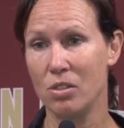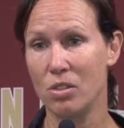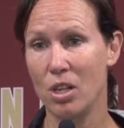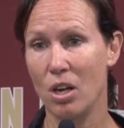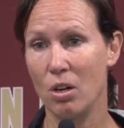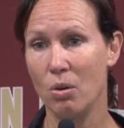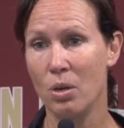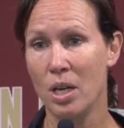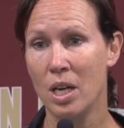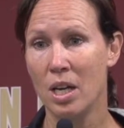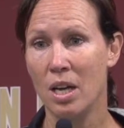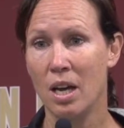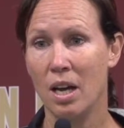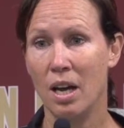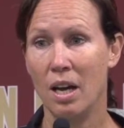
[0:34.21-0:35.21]
So
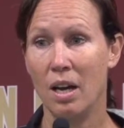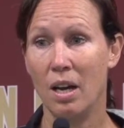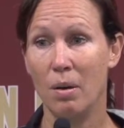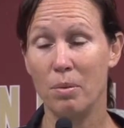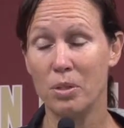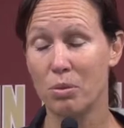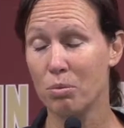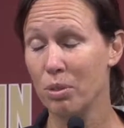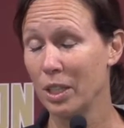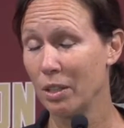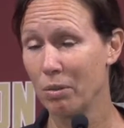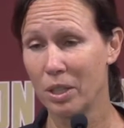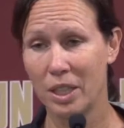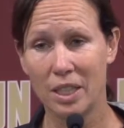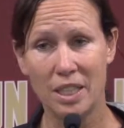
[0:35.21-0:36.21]
um, it was a really,
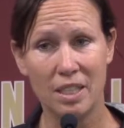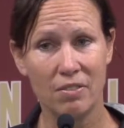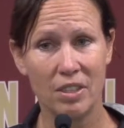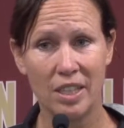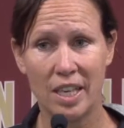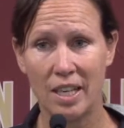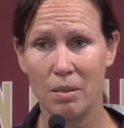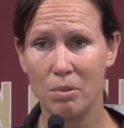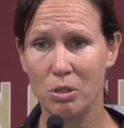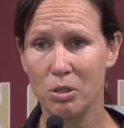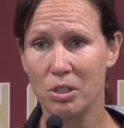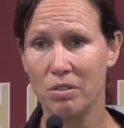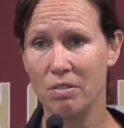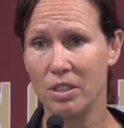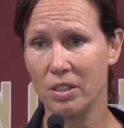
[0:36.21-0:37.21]
really even game.
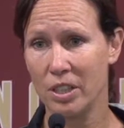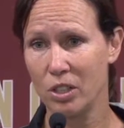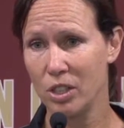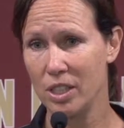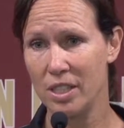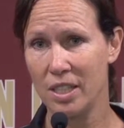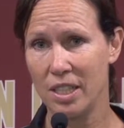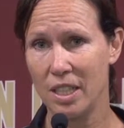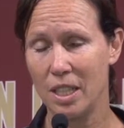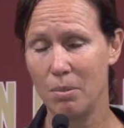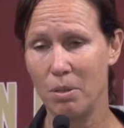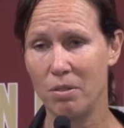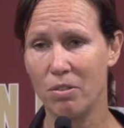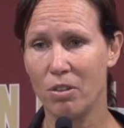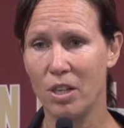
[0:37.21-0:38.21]
Duke's a very good team,
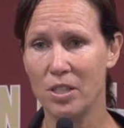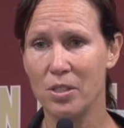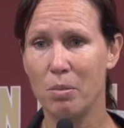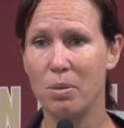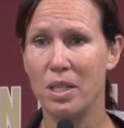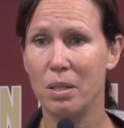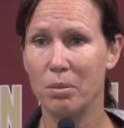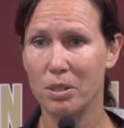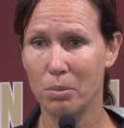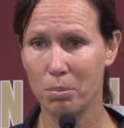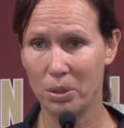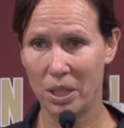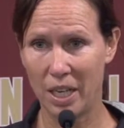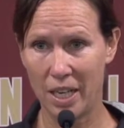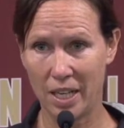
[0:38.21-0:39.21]
and for us to be able to
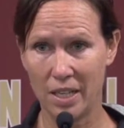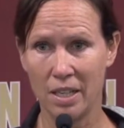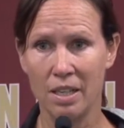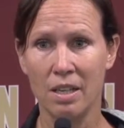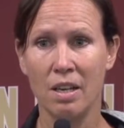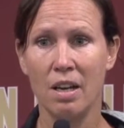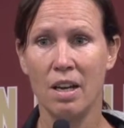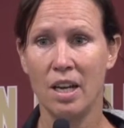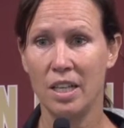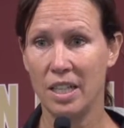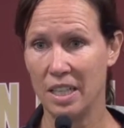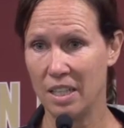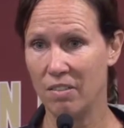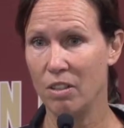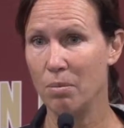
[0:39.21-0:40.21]
play, an
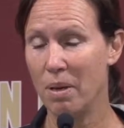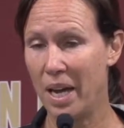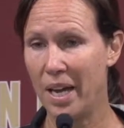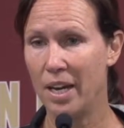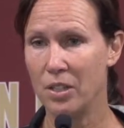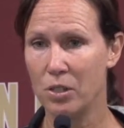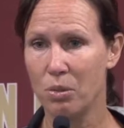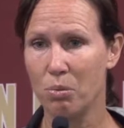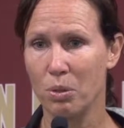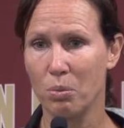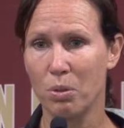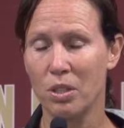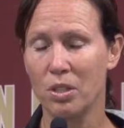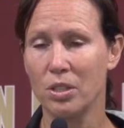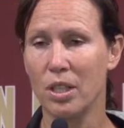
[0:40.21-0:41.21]
even match with
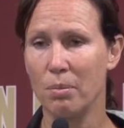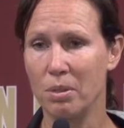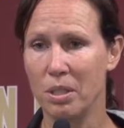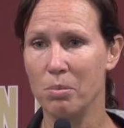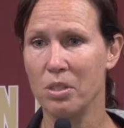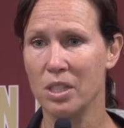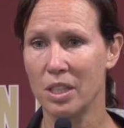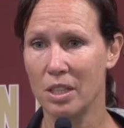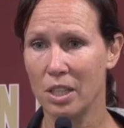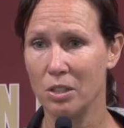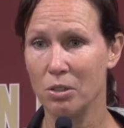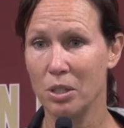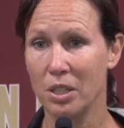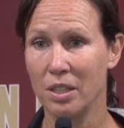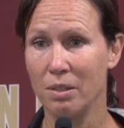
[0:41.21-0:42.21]
one of the top teams in the
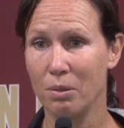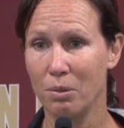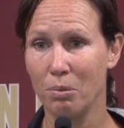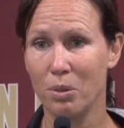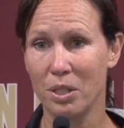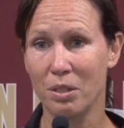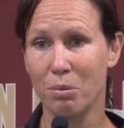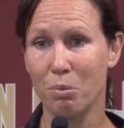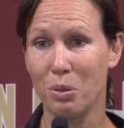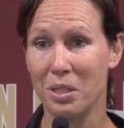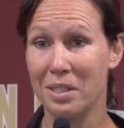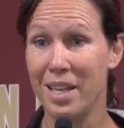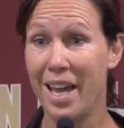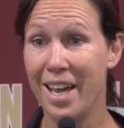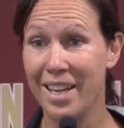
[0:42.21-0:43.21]
country with
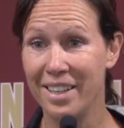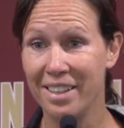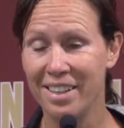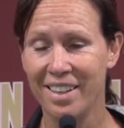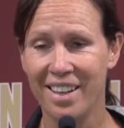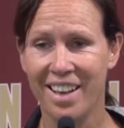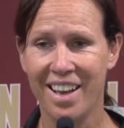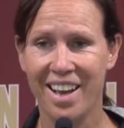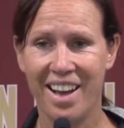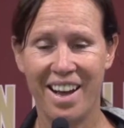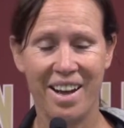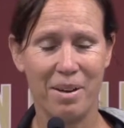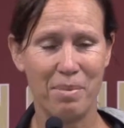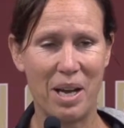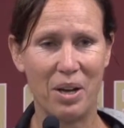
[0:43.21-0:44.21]
with ten
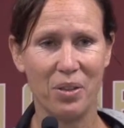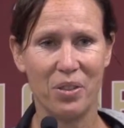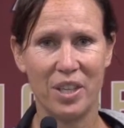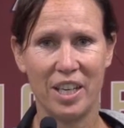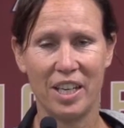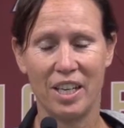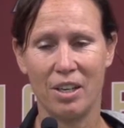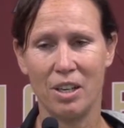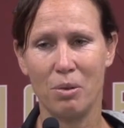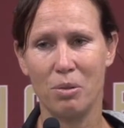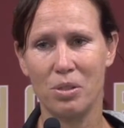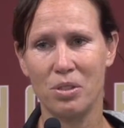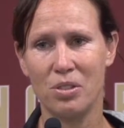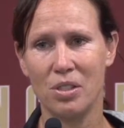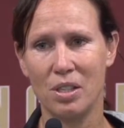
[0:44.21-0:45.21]
um, out there. It
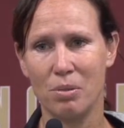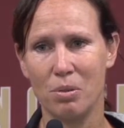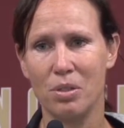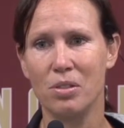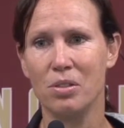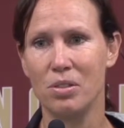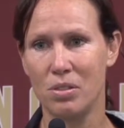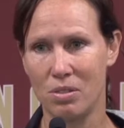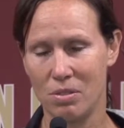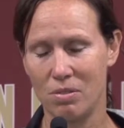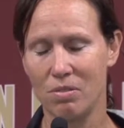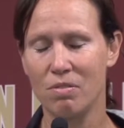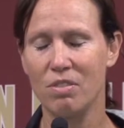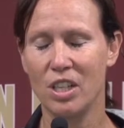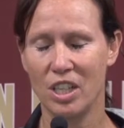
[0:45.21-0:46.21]
was it was
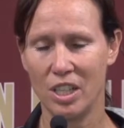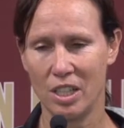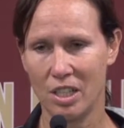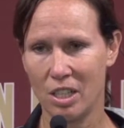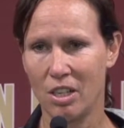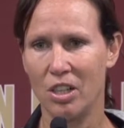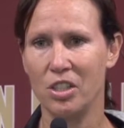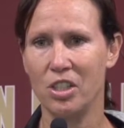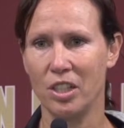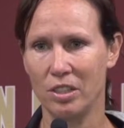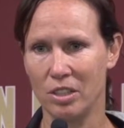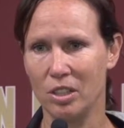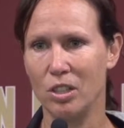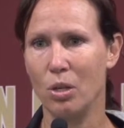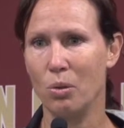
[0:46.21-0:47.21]
very encouraging
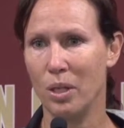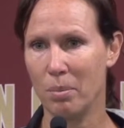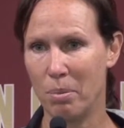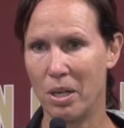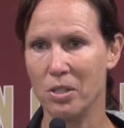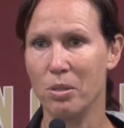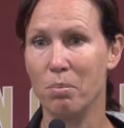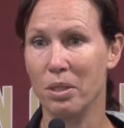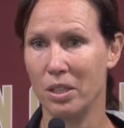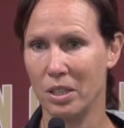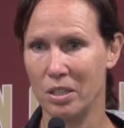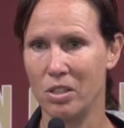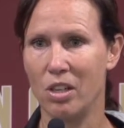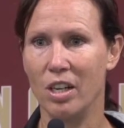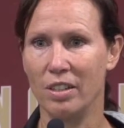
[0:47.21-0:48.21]
to know what our
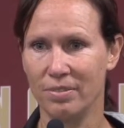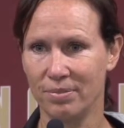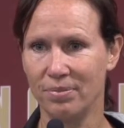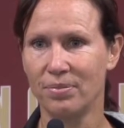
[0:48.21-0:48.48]
possibilities are.